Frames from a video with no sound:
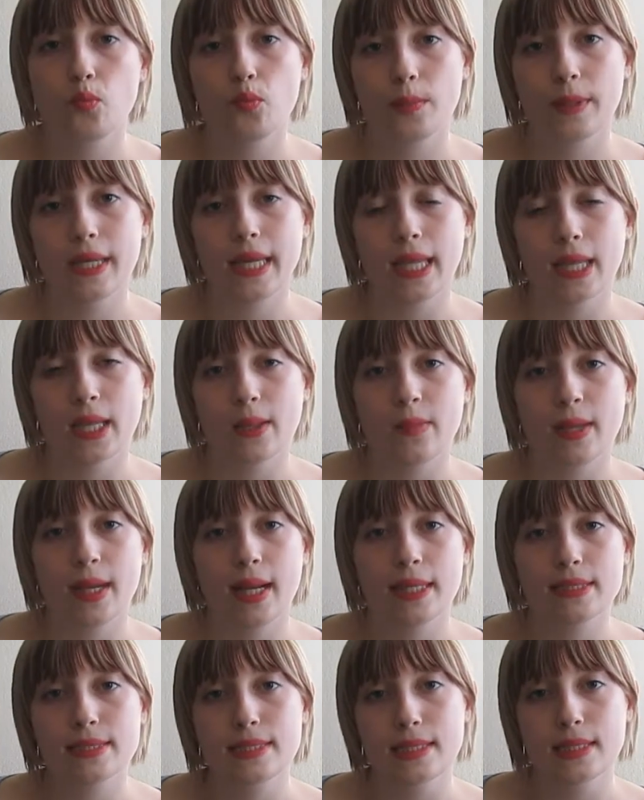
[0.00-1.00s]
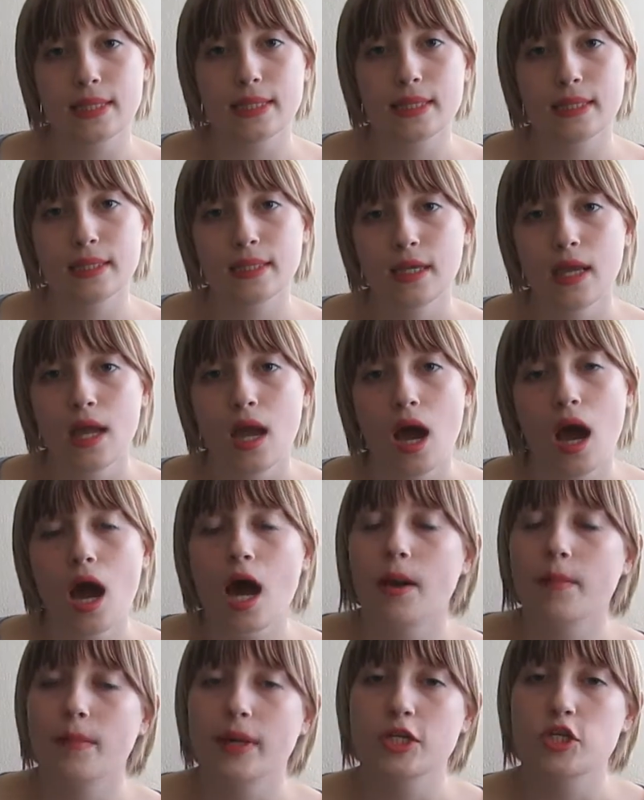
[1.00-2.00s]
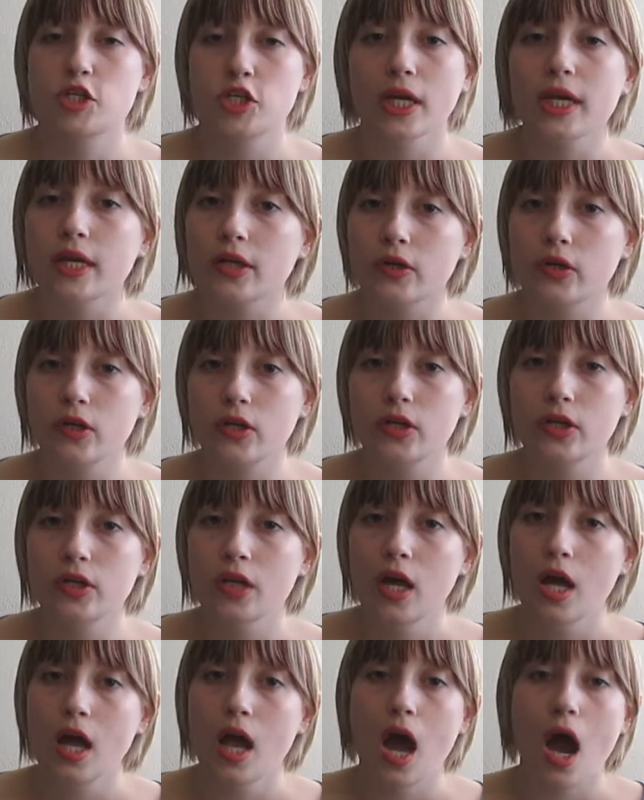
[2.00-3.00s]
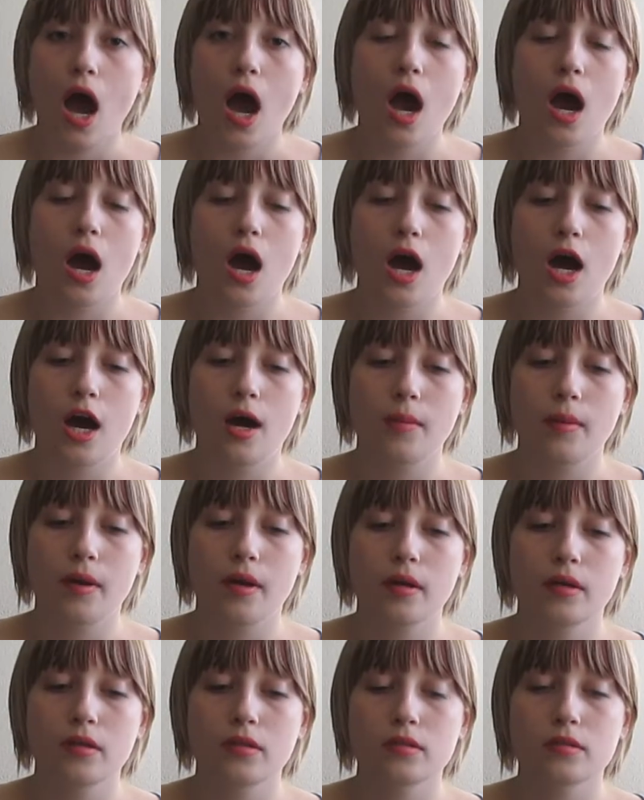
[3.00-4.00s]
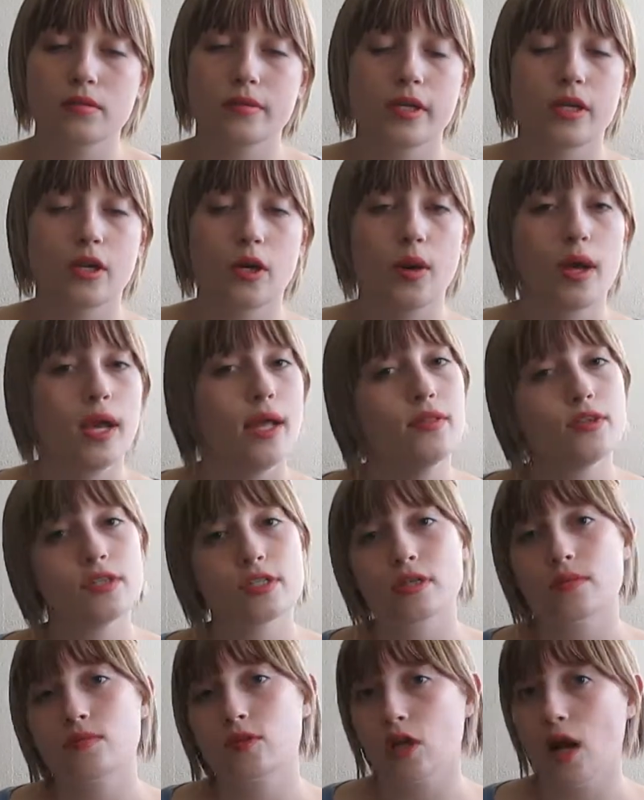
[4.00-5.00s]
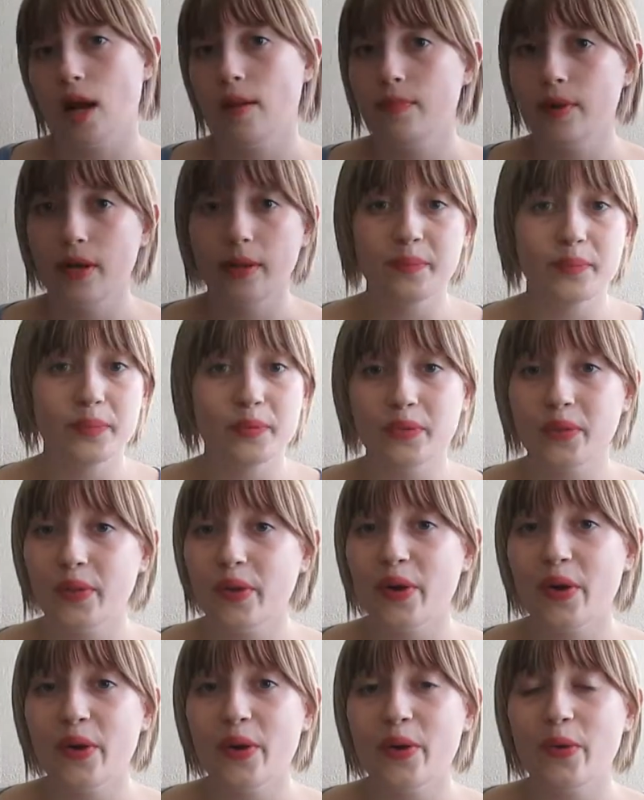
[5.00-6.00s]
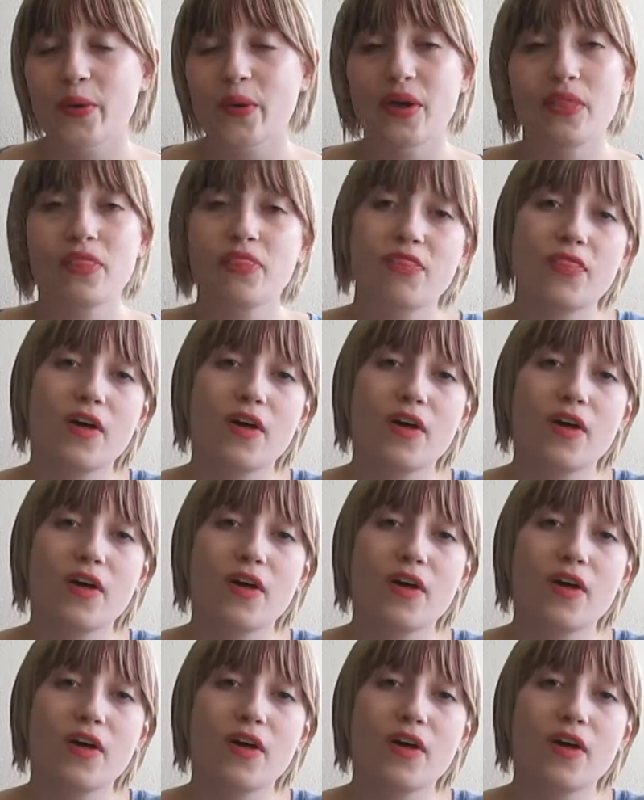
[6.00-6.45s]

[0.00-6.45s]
Caleb and I did on my channel, hit the subscribe button below.